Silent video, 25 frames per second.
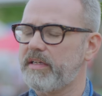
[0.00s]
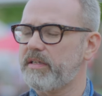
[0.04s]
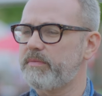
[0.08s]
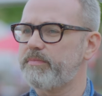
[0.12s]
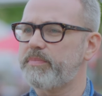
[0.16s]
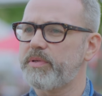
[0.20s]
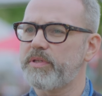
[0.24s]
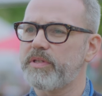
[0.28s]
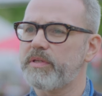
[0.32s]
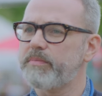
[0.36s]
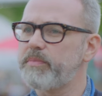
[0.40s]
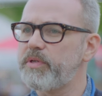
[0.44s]
I can
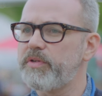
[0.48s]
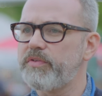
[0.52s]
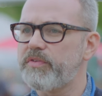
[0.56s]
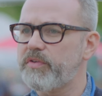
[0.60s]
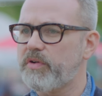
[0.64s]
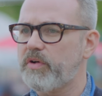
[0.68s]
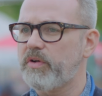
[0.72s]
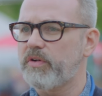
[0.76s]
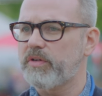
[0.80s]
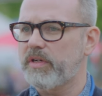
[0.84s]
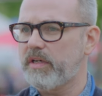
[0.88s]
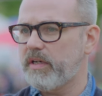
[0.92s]
put the
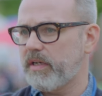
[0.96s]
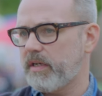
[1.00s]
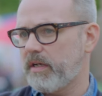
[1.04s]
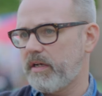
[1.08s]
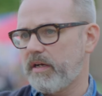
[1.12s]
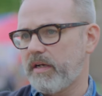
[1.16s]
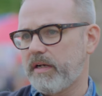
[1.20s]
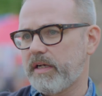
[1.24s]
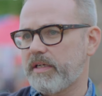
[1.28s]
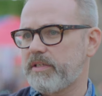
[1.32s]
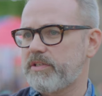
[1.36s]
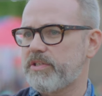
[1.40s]
music on
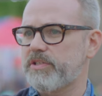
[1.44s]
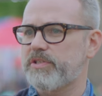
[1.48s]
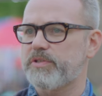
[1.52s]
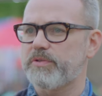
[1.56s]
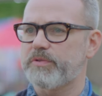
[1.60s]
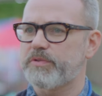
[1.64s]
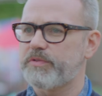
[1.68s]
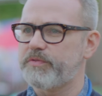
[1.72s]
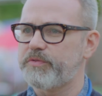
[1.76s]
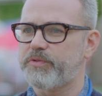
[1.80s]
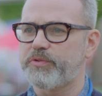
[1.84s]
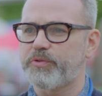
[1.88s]
and I can just
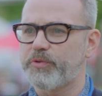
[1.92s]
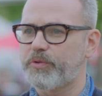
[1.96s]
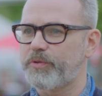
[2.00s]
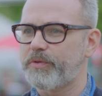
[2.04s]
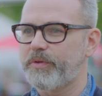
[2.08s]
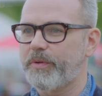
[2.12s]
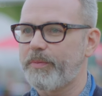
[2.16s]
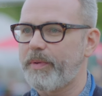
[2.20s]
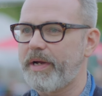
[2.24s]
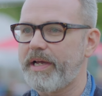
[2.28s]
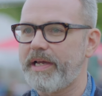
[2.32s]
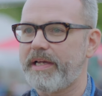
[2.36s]
sort of
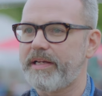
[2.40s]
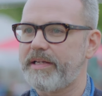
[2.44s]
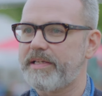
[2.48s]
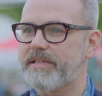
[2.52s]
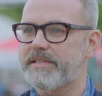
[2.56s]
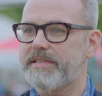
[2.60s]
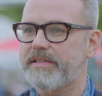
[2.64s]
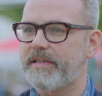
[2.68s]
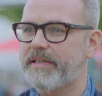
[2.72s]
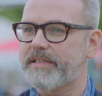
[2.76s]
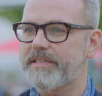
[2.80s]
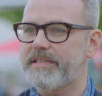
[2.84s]
draw away, and
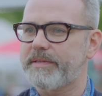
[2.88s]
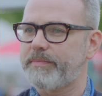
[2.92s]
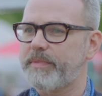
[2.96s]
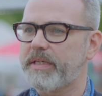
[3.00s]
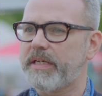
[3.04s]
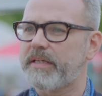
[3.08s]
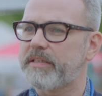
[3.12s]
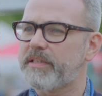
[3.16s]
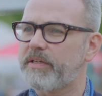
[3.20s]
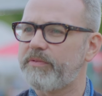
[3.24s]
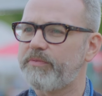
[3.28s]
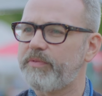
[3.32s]
it's like
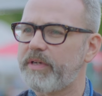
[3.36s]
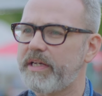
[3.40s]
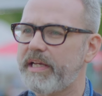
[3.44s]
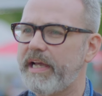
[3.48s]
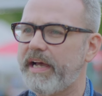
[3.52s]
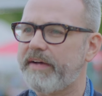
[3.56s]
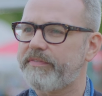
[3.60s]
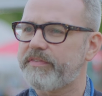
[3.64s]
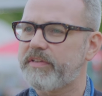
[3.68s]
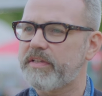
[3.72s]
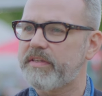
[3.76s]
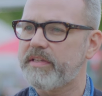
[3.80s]
something I don't really
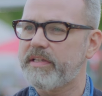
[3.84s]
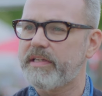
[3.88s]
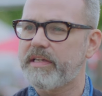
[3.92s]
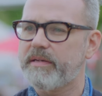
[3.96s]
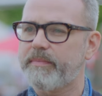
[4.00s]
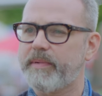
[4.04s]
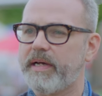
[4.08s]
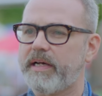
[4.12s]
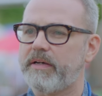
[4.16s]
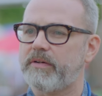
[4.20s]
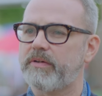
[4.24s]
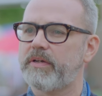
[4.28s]
have to think
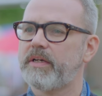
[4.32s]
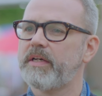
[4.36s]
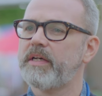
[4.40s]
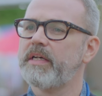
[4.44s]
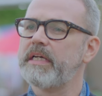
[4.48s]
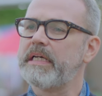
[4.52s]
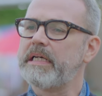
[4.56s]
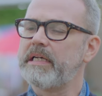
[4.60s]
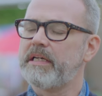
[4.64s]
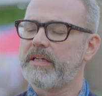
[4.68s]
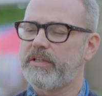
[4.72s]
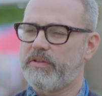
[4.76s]
about.
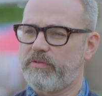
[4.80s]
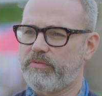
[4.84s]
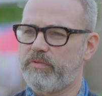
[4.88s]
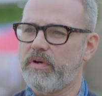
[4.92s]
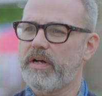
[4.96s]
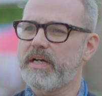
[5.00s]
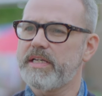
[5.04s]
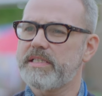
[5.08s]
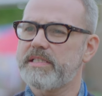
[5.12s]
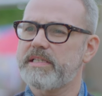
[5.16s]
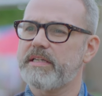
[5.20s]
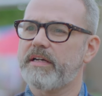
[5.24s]
The
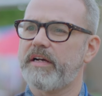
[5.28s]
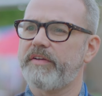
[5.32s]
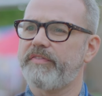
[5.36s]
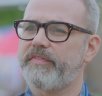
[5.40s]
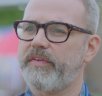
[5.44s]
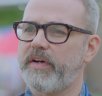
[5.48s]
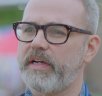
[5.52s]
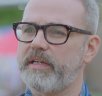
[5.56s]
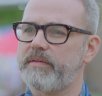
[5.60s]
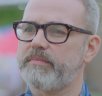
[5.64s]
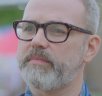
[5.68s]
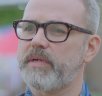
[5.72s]
writing I
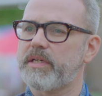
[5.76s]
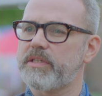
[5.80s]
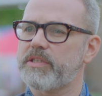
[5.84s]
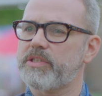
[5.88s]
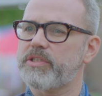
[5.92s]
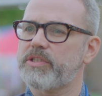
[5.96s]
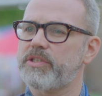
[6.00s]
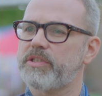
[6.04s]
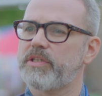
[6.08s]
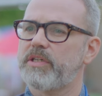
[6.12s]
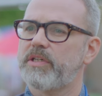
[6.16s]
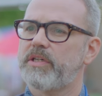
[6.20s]
find
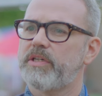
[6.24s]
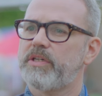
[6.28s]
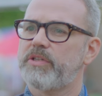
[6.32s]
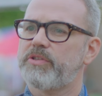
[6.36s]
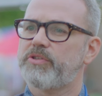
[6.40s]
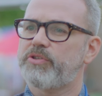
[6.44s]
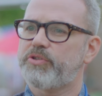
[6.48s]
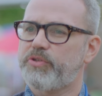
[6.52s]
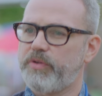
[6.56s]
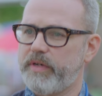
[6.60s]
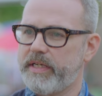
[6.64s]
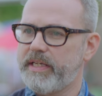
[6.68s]
much
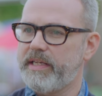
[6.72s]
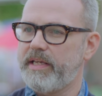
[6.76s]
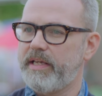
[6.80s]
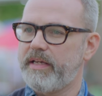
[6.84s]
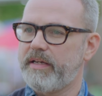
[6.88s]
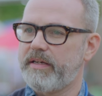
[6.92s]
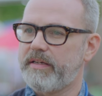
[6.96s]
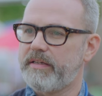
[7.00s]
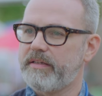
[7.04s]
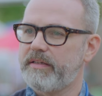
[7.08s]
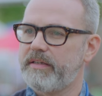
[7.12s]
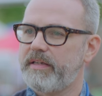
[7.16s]

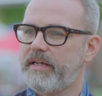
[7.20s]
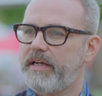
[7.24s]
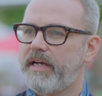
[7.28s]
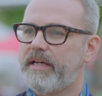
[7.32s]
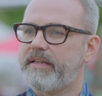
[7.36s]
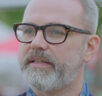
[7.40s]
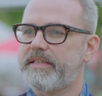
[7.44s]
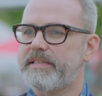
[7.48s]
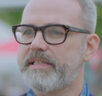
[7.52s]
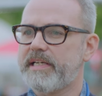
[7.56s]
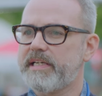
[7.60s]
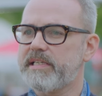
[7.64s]
trickier,
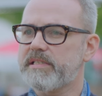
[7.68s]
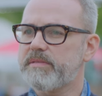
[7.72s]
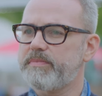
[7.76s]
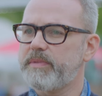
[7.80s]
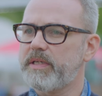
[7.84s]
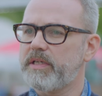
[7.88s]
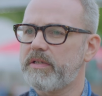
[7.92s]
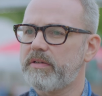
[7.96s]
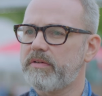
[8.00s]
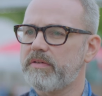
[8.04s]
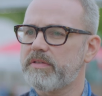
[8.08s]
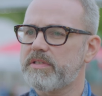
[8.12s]
and it takes
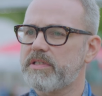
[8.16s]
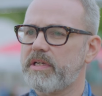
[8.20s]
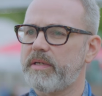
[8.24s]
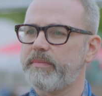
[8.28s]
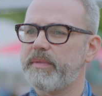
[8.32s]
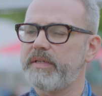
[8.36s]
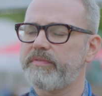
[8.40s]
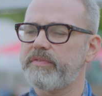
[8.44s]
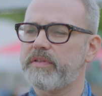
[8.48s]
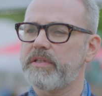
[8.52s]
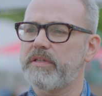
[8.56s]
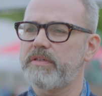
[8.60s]
me a long
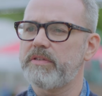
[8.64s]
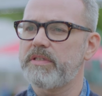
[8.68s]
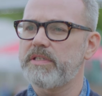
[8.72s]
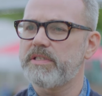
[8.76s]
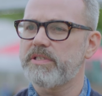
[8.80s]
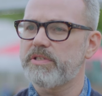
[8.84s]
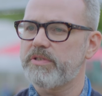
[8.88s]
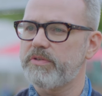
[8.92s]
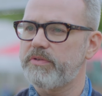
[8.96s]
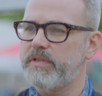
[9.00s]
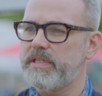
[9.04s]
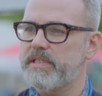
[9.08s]
time. Even though
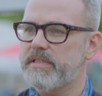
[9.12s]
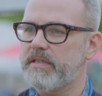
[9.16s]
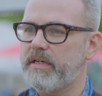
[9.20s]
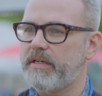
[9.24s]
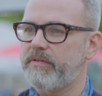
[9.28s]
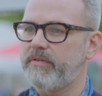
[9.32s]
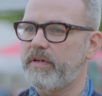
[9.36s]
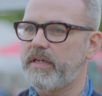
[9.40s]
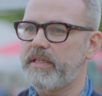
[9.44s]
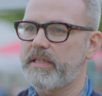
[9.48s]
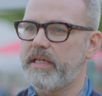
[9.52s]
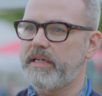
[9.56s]
these stories that
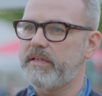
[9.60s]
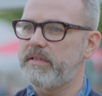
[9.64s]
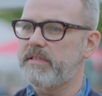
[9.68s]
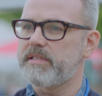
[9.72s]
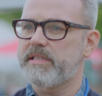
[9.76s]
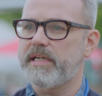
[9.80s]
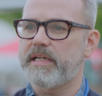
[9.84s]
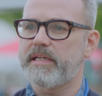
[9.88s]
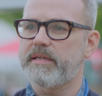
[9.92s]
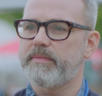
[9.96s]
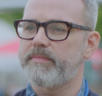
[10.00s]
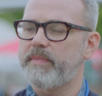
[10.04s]
I write, they only
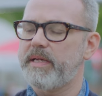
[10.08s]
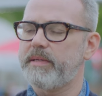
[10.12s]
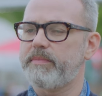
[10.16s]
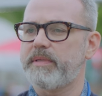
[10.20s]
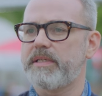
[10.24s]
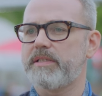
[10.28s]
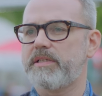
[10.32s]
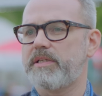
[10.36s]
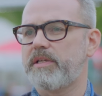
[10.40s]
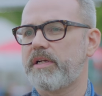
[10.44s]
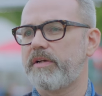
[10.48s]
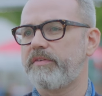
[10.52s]
take
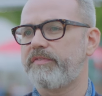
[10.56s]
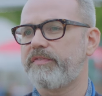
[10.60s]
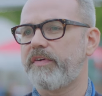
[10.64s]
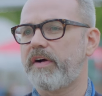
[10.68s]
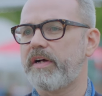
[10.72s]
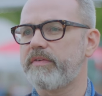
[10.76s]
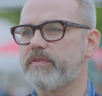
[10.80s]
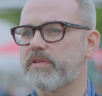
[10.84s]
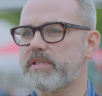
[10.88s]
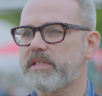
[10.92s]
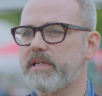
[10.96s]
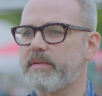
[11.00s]
maybe, you know,
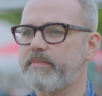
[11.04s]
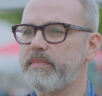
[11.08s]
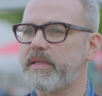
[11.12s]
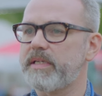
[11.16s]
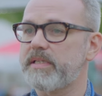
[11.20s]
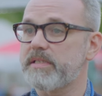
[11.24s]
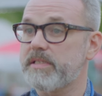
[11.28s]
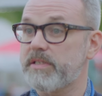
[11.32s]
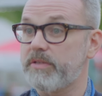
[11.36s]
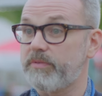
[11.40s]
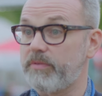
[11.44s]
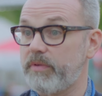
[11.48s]
5 or 10
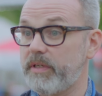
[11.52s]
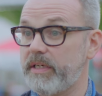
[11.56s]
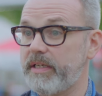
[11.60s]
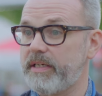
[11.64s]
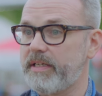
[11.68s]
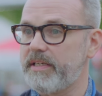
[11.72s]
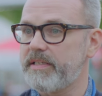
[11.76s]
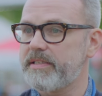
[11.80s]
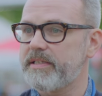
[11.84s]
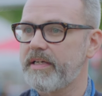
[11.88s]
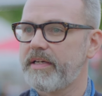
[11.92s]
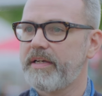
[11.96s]
minutes to
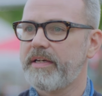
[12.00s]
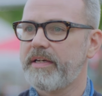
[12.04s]
read,